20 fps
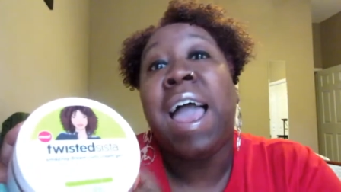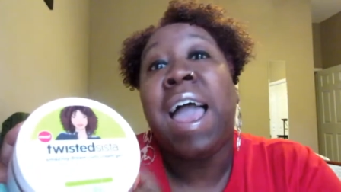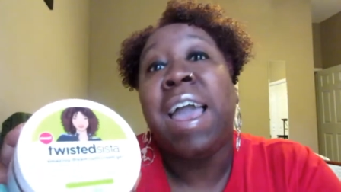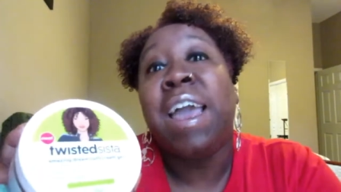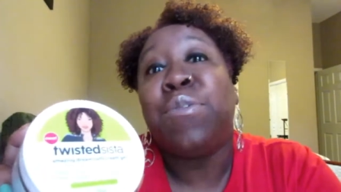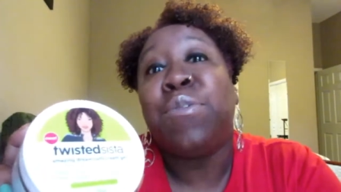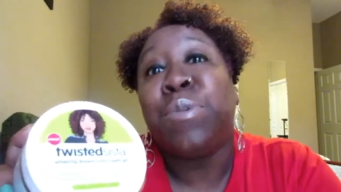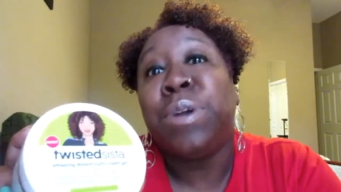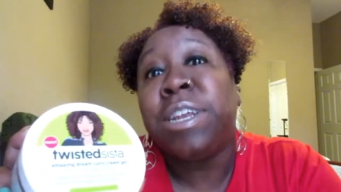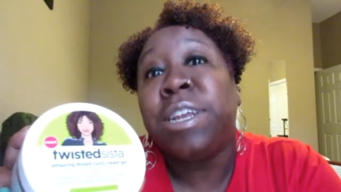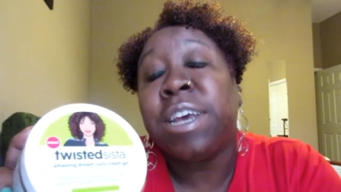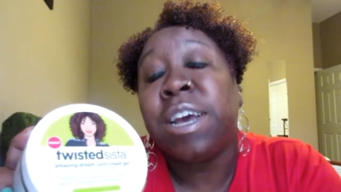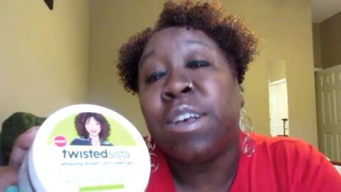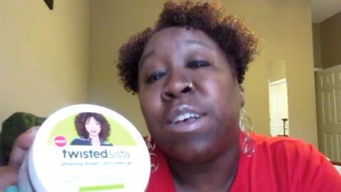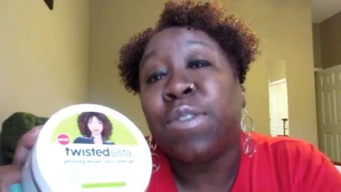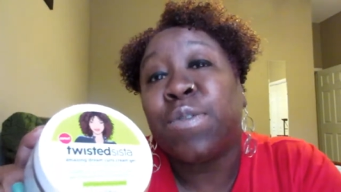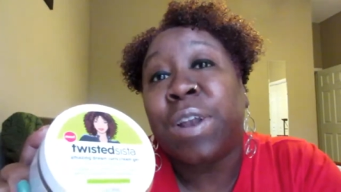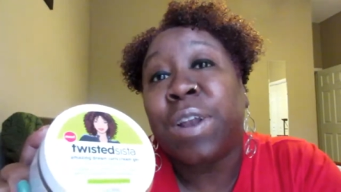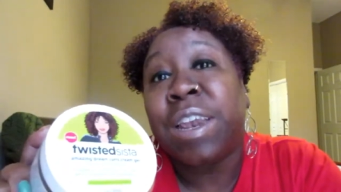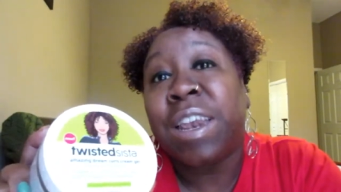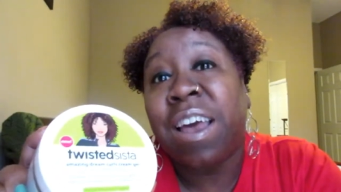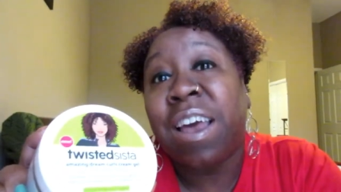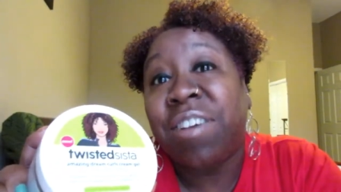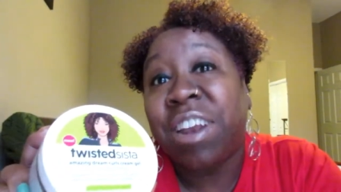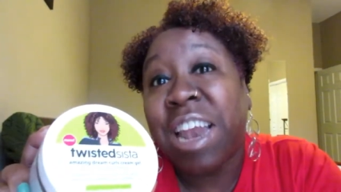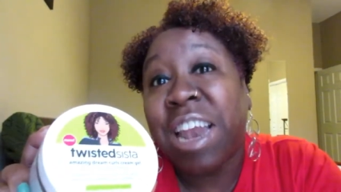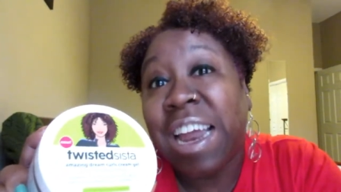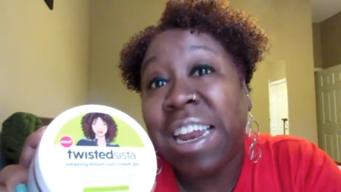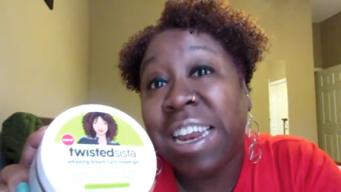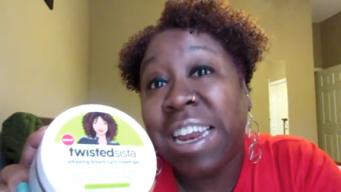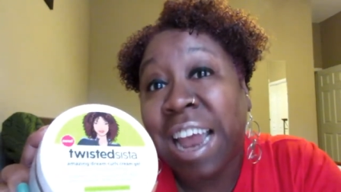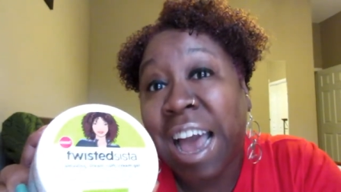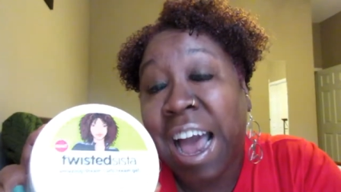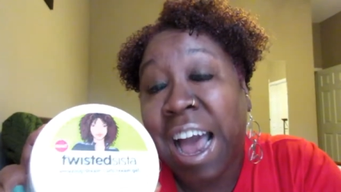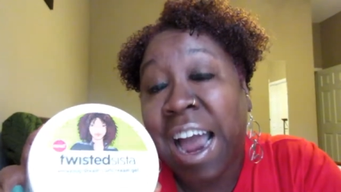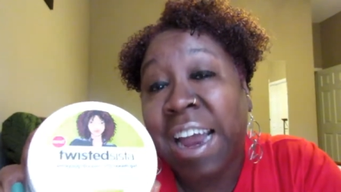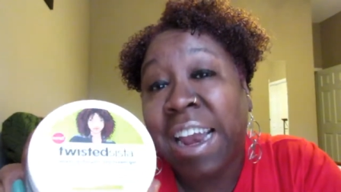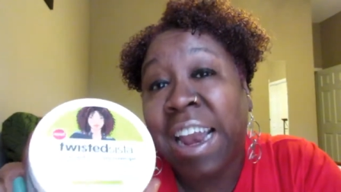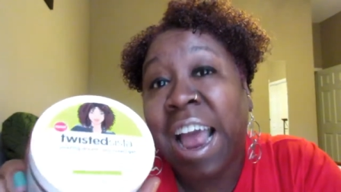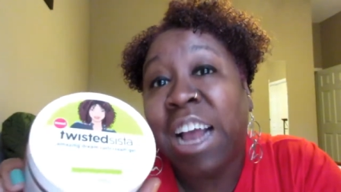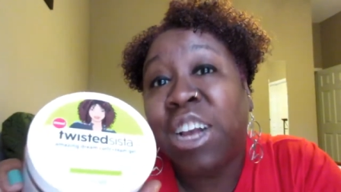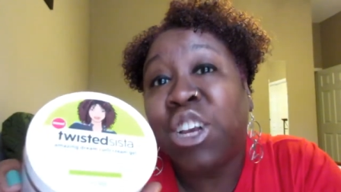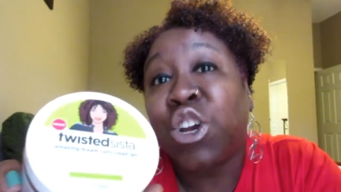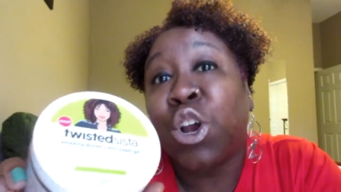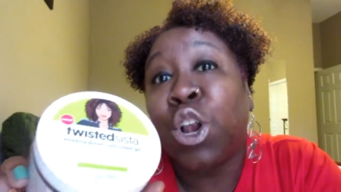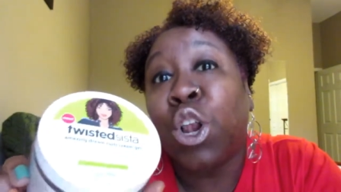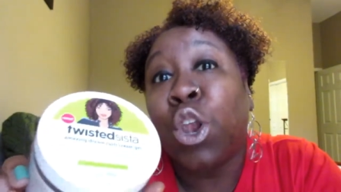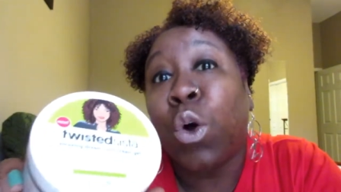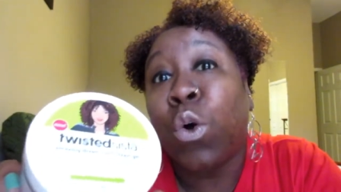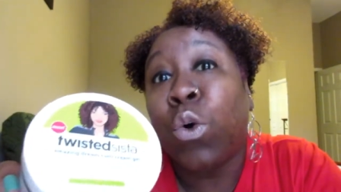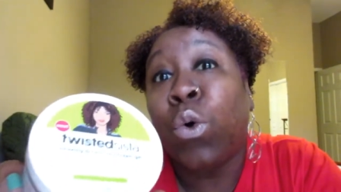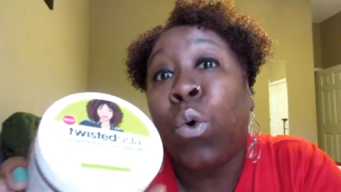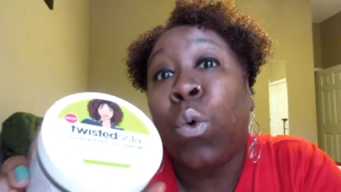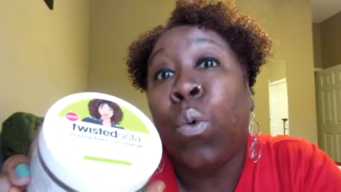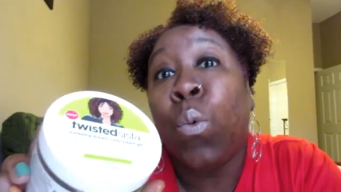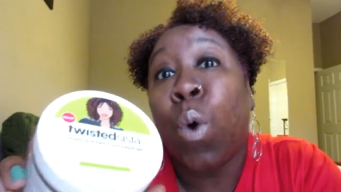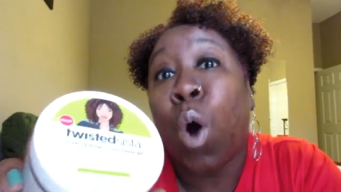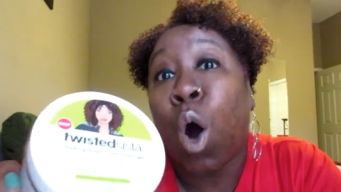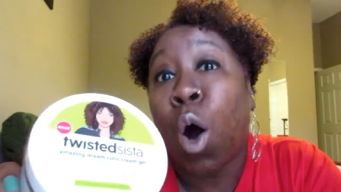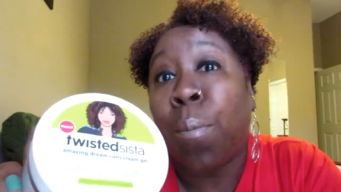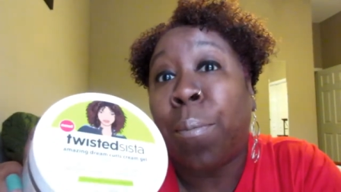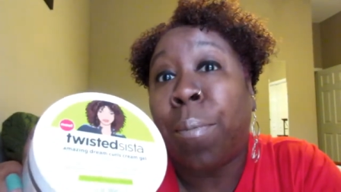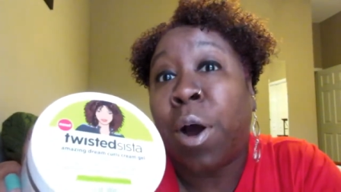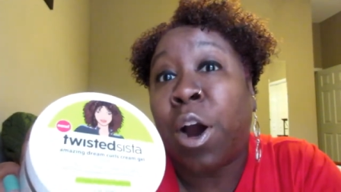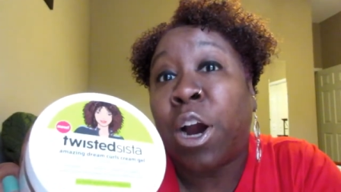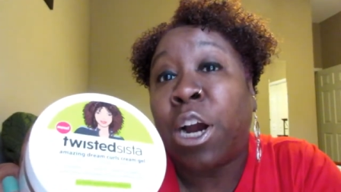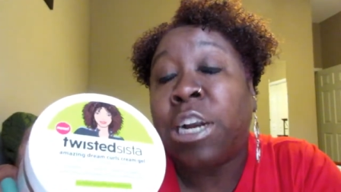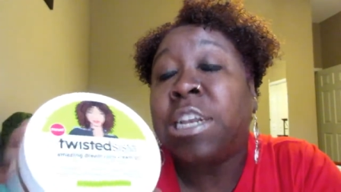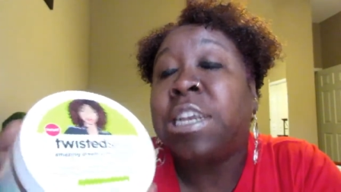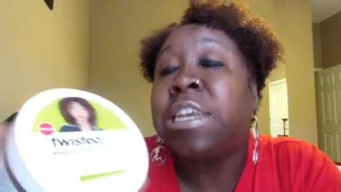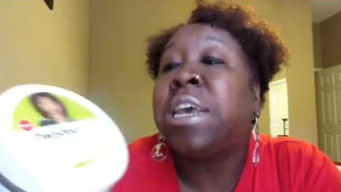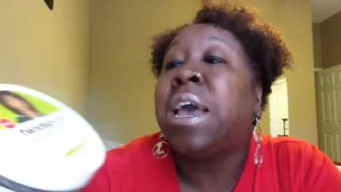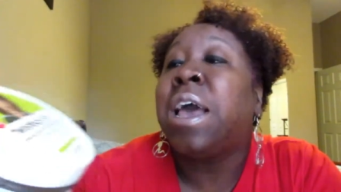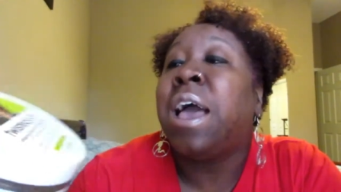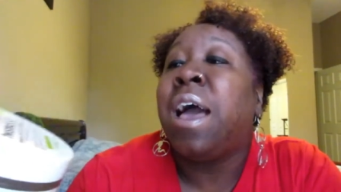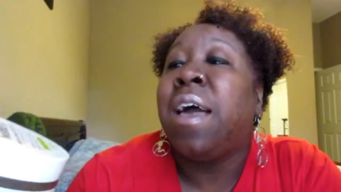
It retails for $11.99 at your local Walmart.